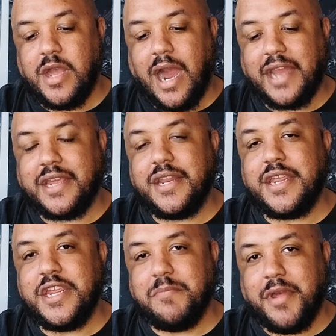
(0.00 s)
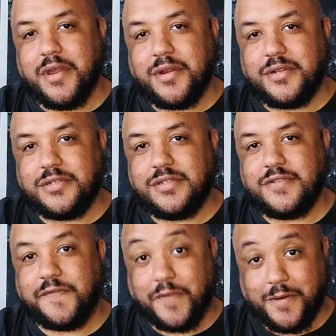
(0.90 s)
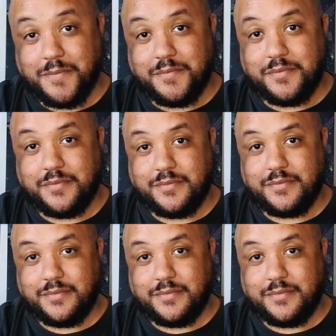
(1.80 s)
I get an email from